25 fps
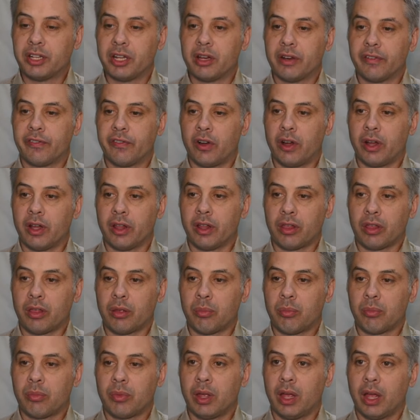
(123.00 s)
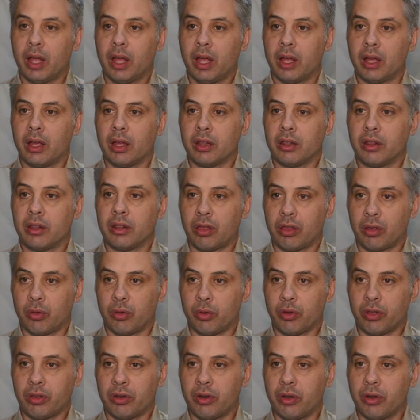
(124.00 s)
identifies the
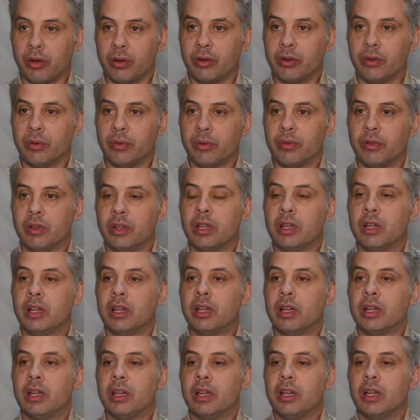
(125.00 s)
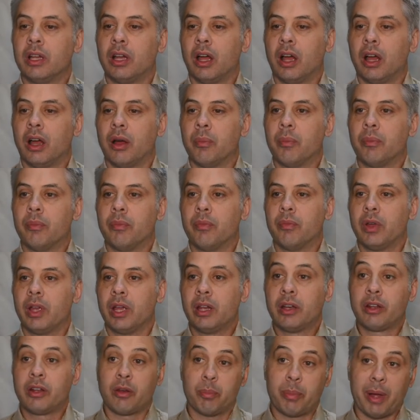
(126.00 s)
source node.
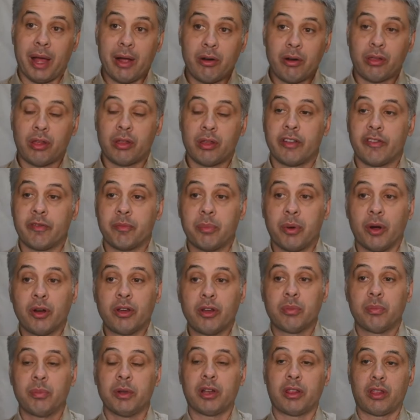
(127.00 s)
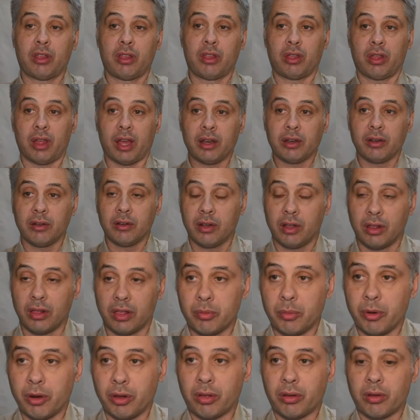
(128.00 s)
In comparison, if both bits are set
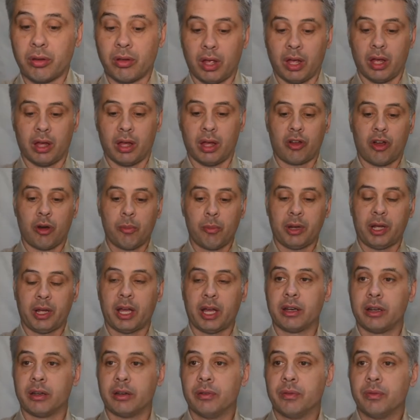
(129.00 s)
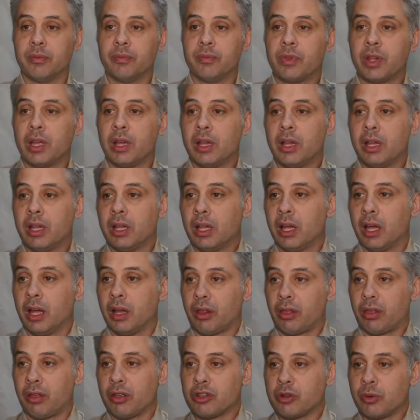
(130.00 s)
as the most complicated
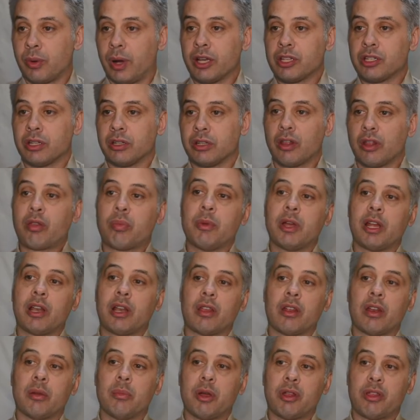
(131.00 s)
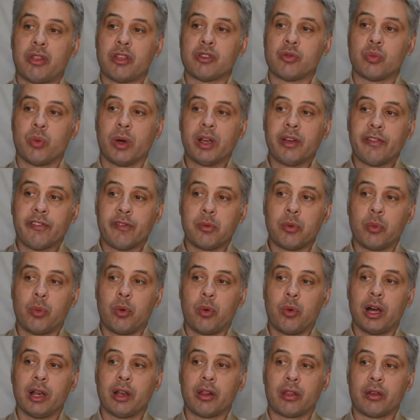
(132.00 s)
situation, this means that a message went from a
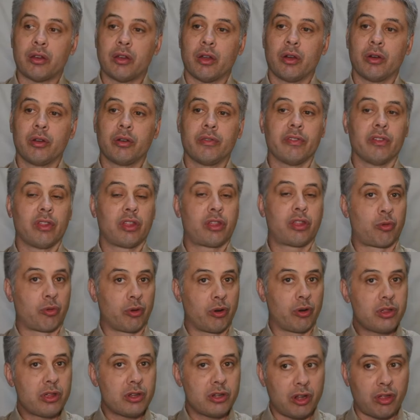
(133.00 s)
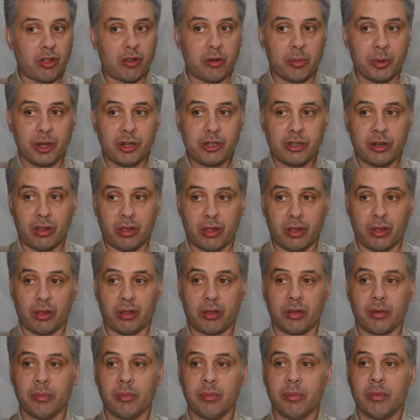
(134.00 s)
wireless node through the distribution
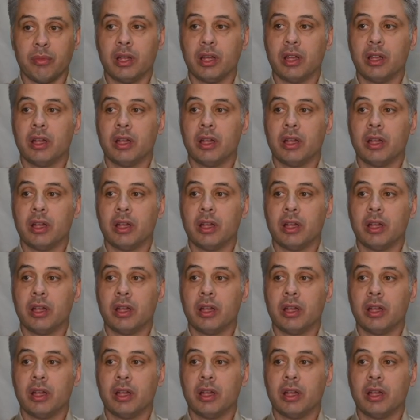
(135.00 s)
system,